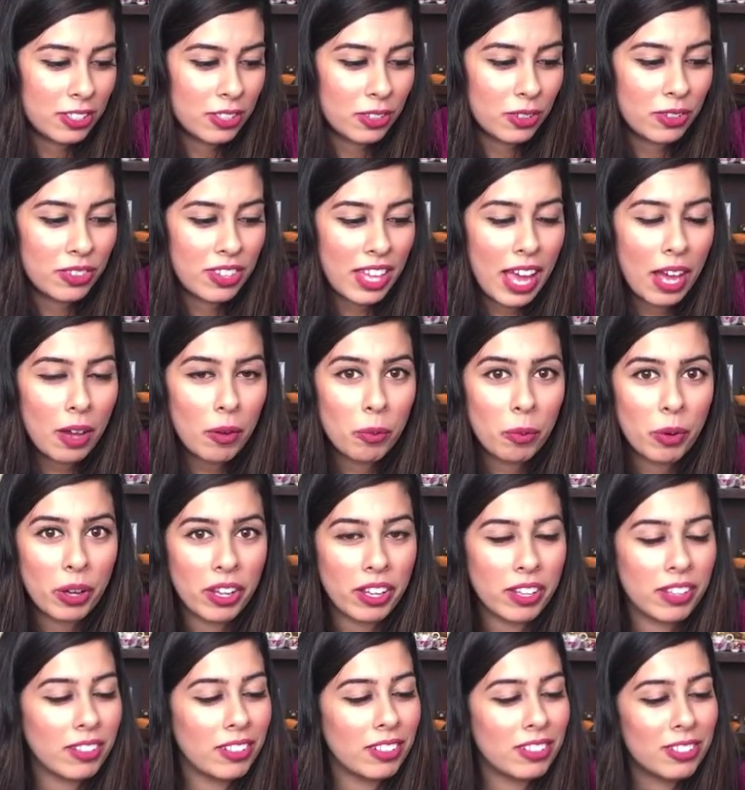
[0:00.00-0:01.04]
So that
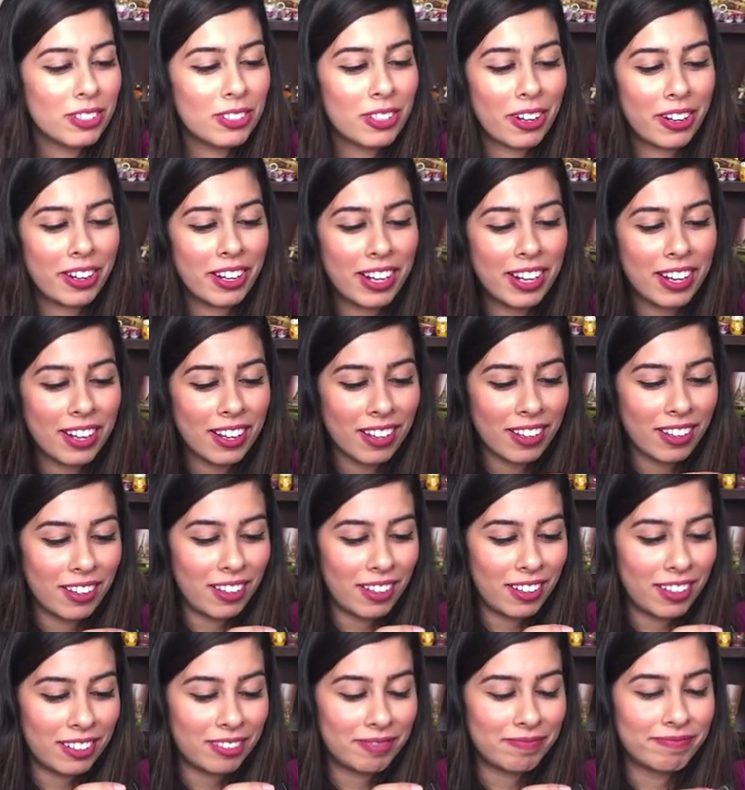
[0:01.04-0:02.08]
one, sorry,
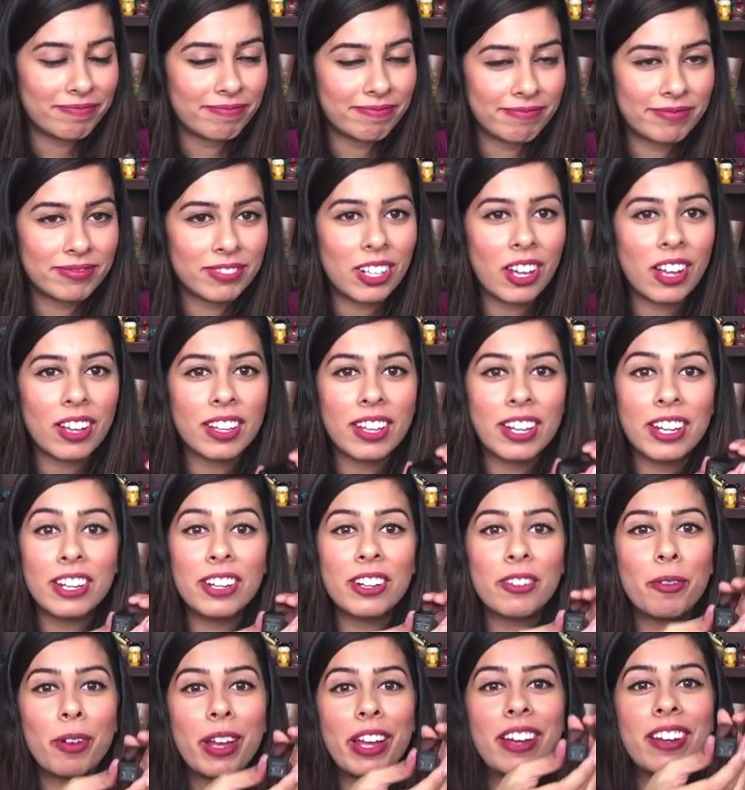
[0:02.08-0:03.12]
got
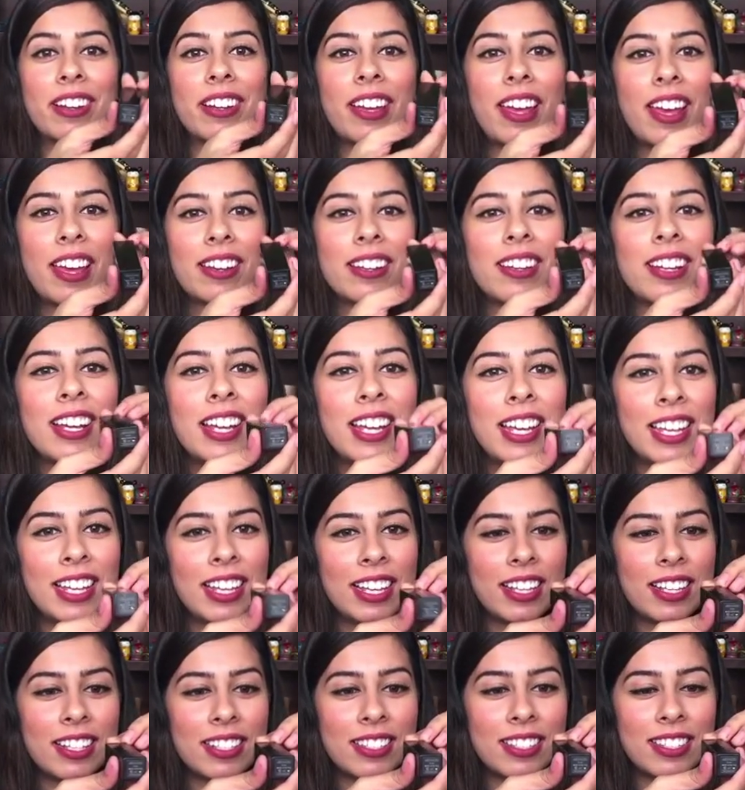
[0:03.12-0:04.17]
carried away again,
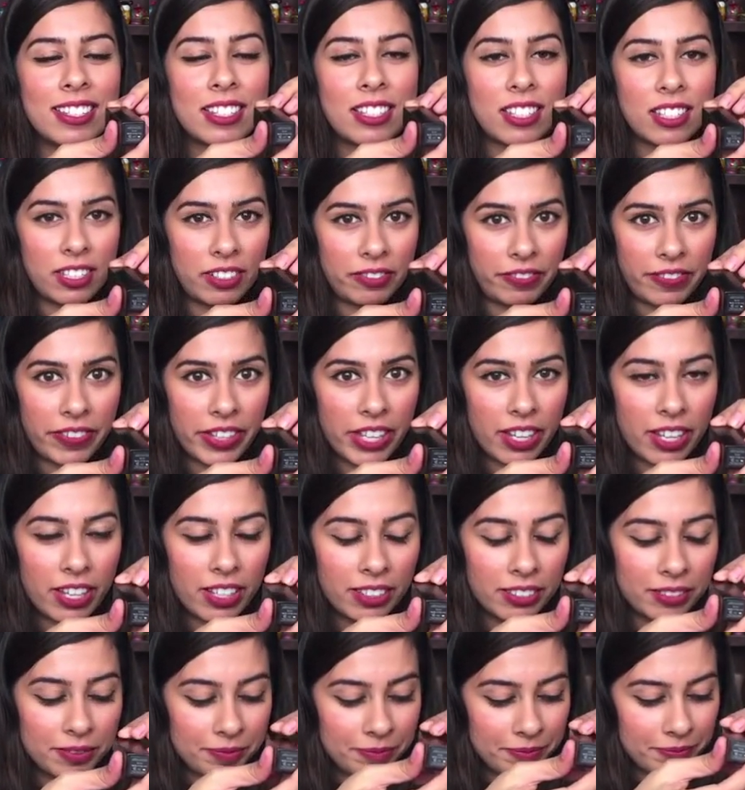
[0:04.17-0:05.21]
is
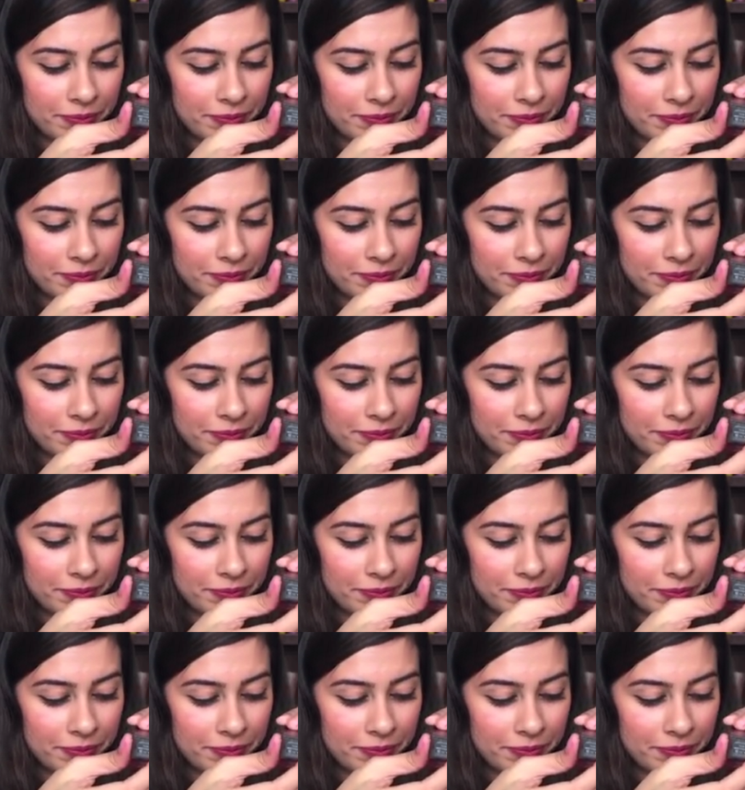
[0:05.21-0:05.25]
Sylvia.